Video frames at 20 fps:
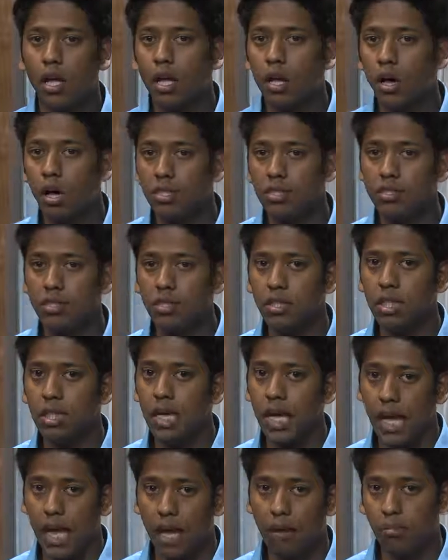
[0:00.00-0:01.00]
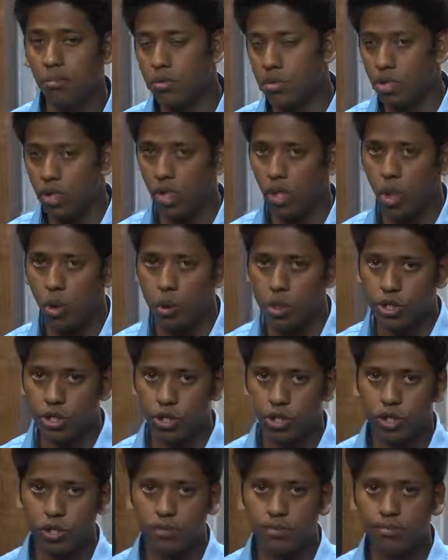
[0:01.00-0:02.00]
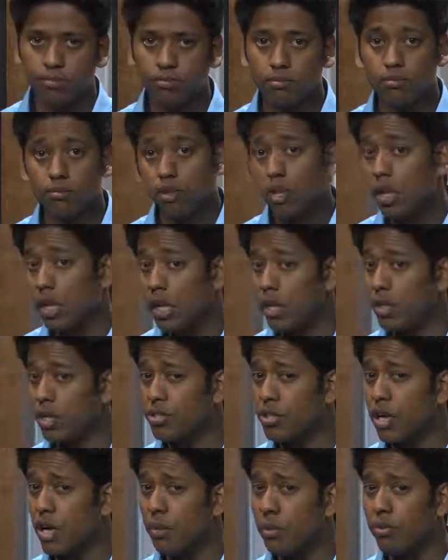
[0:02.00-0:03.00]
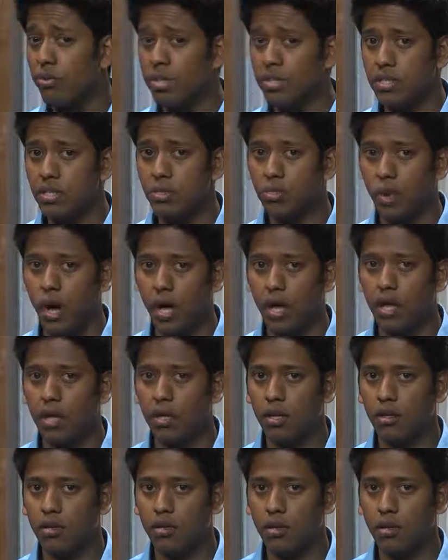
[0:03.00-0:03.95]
Constantly aim to lower churn. There's a couple reasons why.